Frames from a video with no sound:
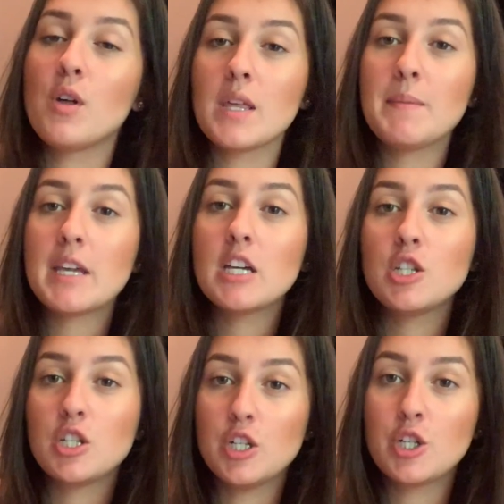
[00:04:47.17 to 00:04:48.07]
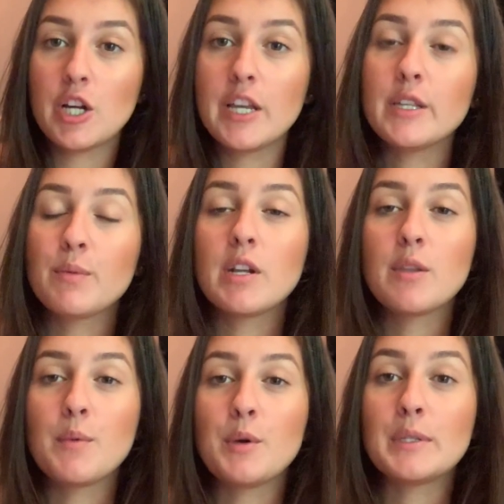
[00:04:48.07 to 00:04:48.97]
only because ginger is one of
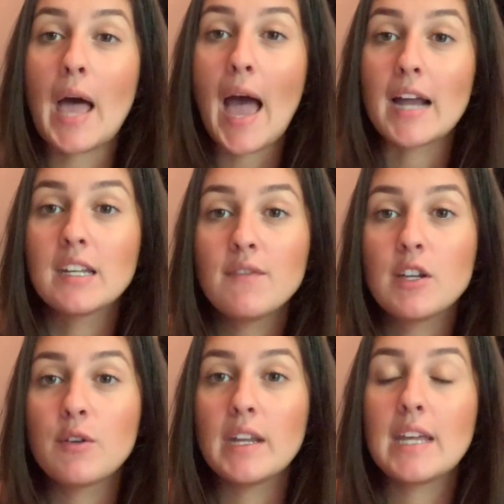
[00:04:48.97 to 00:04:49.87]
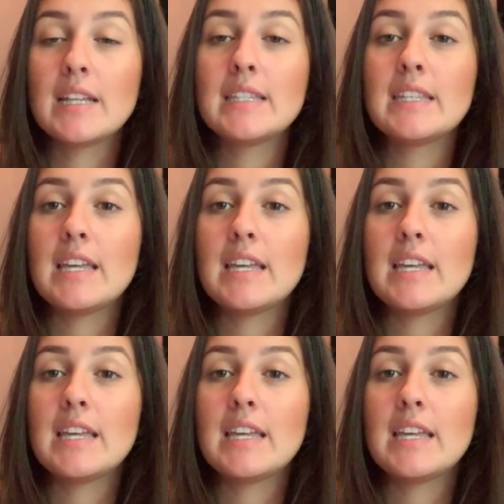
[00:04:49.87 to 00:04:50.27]
the most active ingredients